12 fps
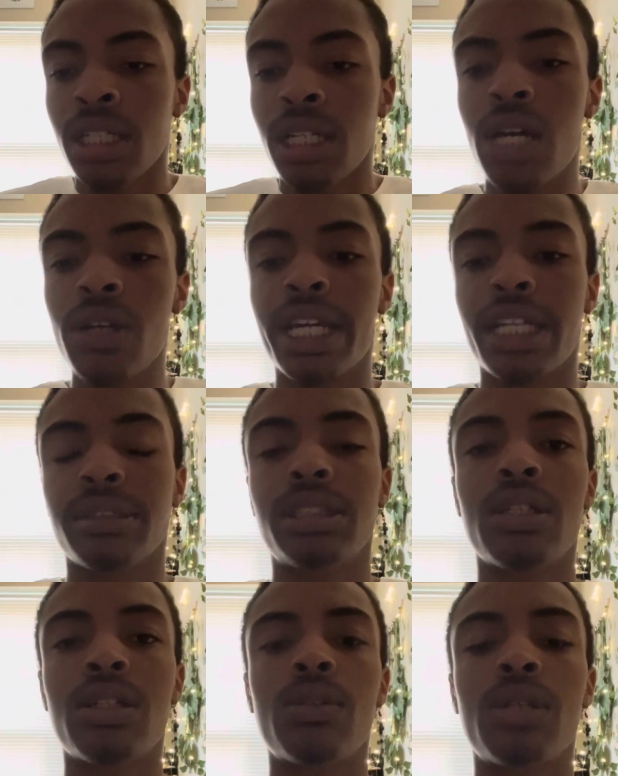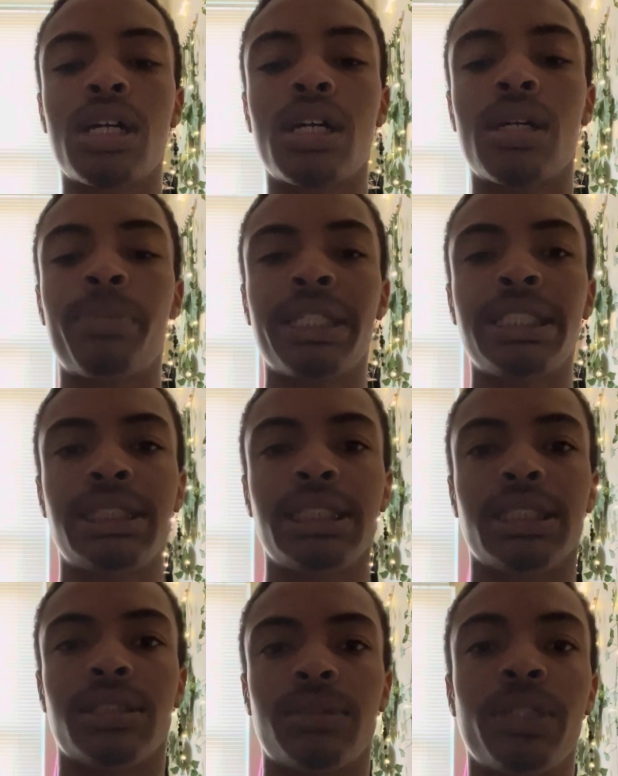Okay, so
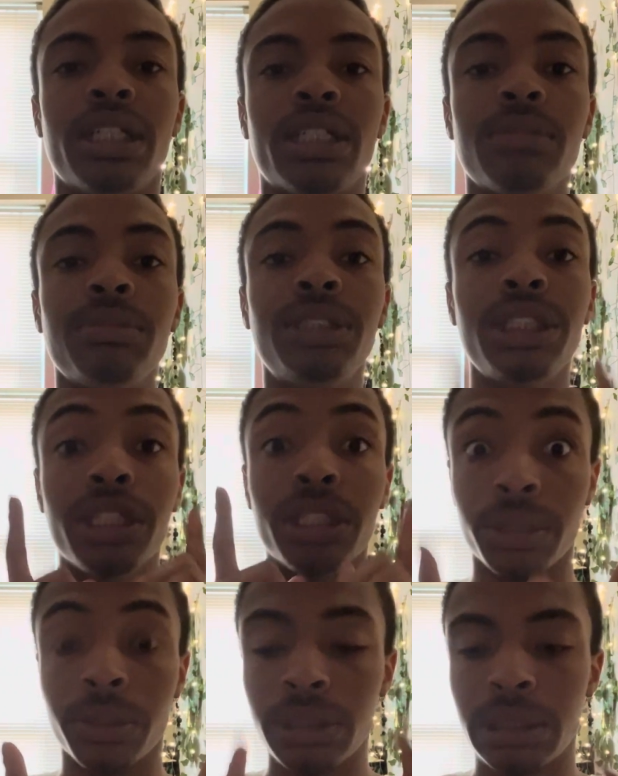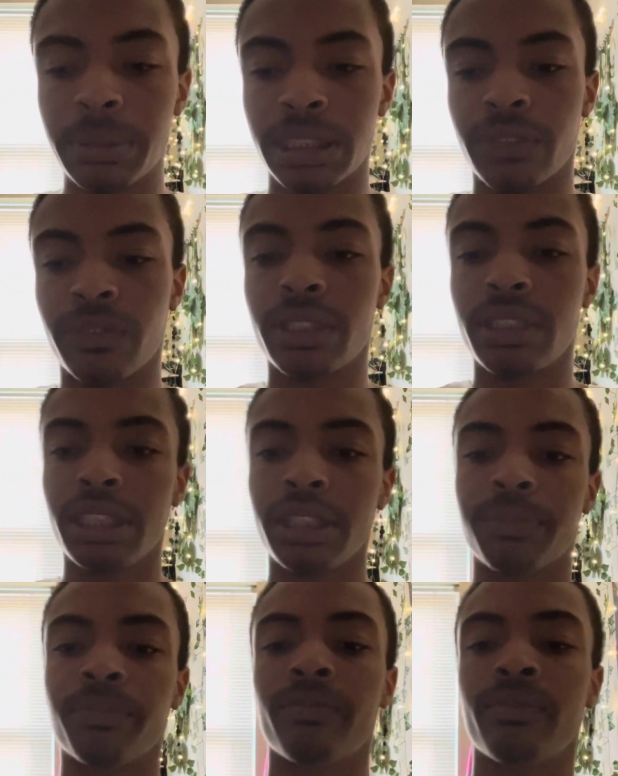Pisces, when it comes to you specifically,